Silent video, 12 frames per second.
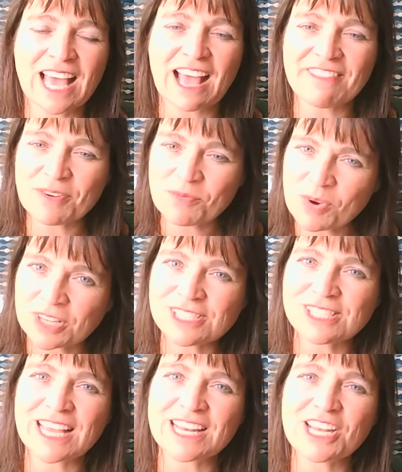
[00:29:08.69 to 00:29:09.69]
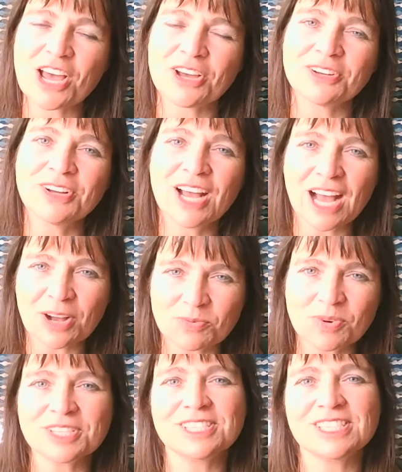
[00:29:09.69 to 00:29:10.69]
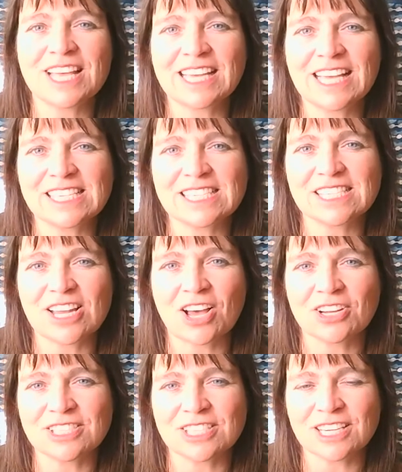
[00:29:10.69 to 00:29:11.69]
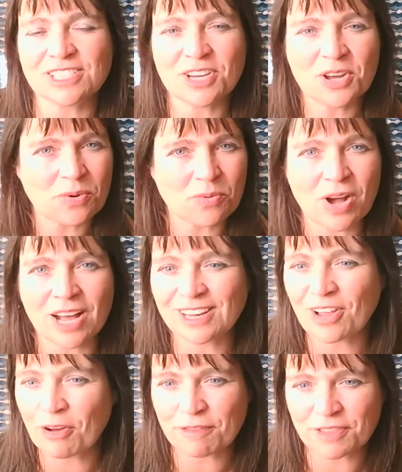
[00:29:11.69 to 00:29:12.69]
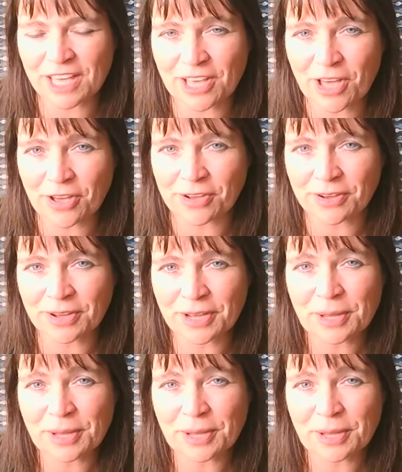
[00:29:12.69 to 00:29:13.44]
And then once they know and once they get started, well, off they go.